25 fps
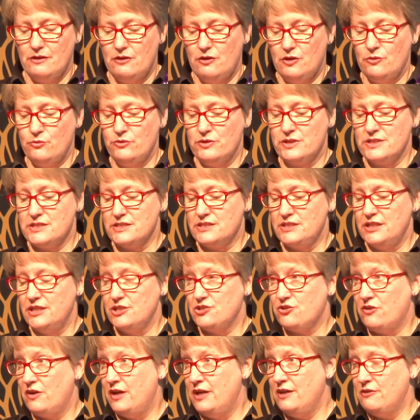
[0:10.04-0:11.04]
I work as a
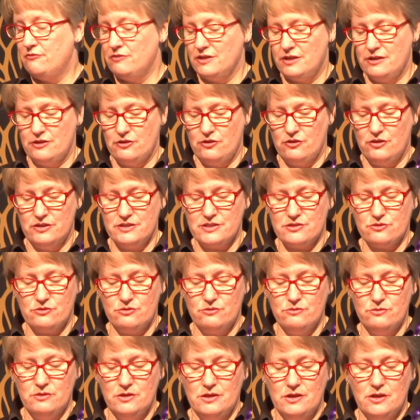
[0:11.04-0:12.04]
teacher aide at Riccarton High
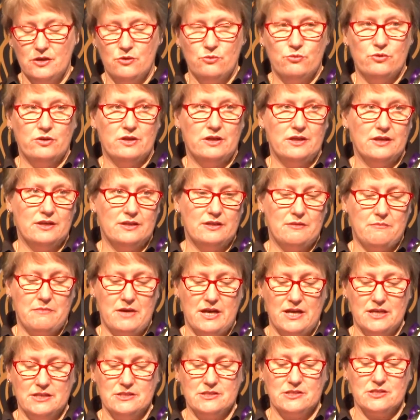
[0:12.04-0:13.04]
School, working in the
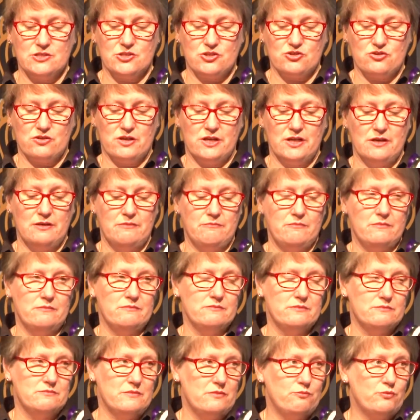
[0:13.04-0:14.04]

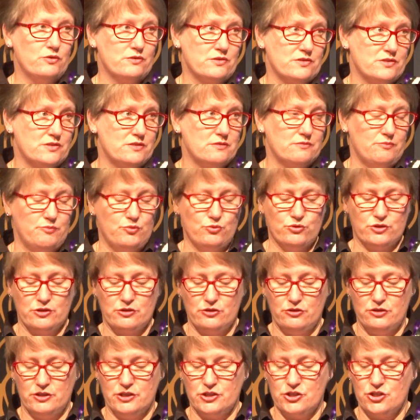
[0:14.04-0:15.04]
mainstream with supported
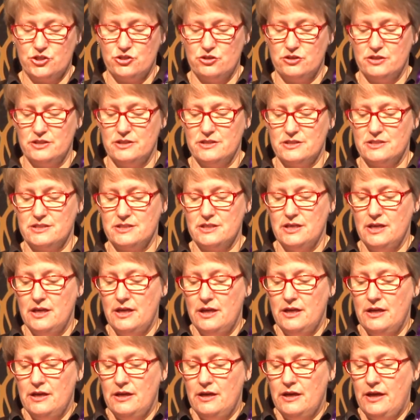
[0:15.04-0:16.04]
learning students
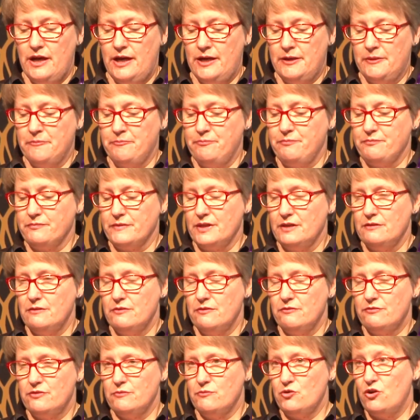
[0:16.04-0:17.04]
from
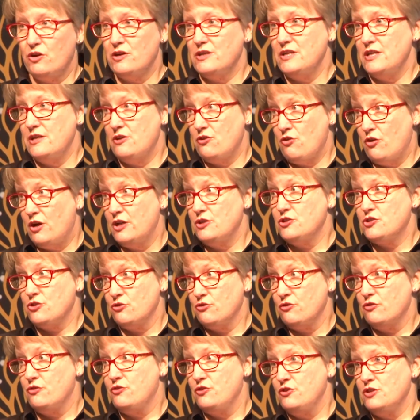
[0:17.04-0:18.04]
year 9
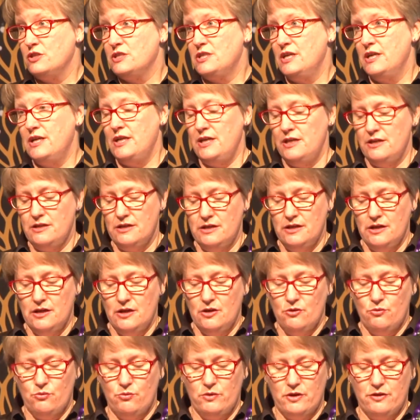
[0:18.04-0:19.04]
to 13
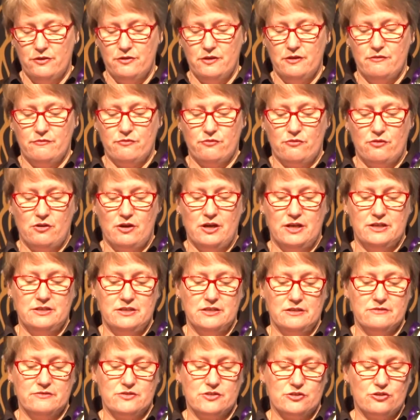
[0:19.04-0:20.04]
with a
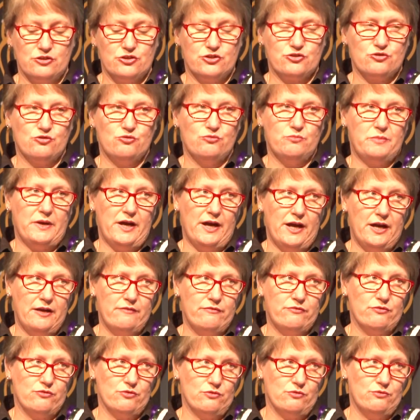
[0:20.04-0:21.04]
variety of social,
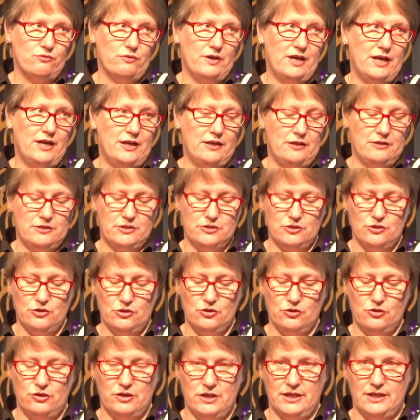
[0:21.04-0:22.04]
behavioural and
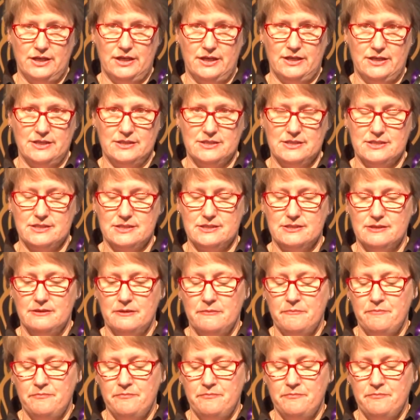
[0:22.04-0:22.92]
learning needs.